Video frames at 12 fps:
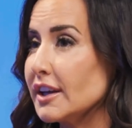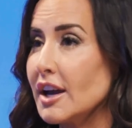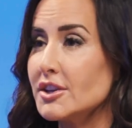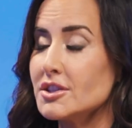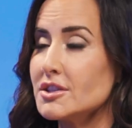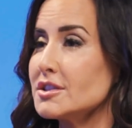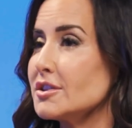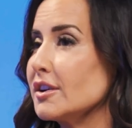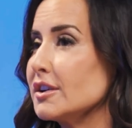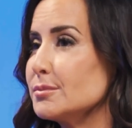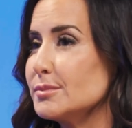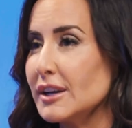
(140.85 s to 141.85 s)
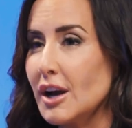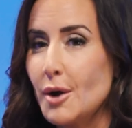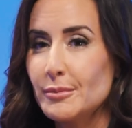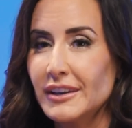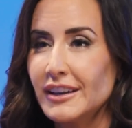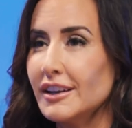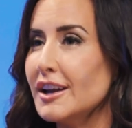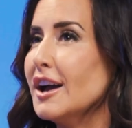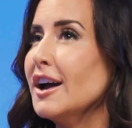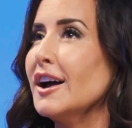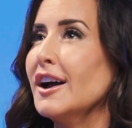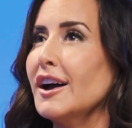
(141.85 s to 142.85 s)
I just started becoming
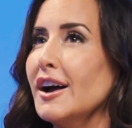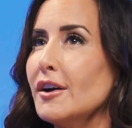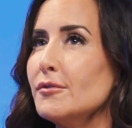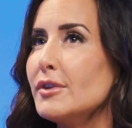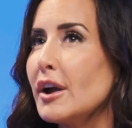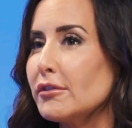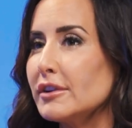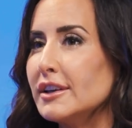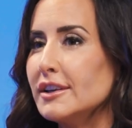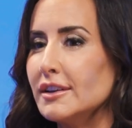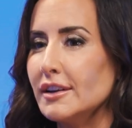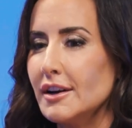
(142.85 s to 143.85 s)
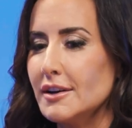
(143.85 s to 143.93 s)
very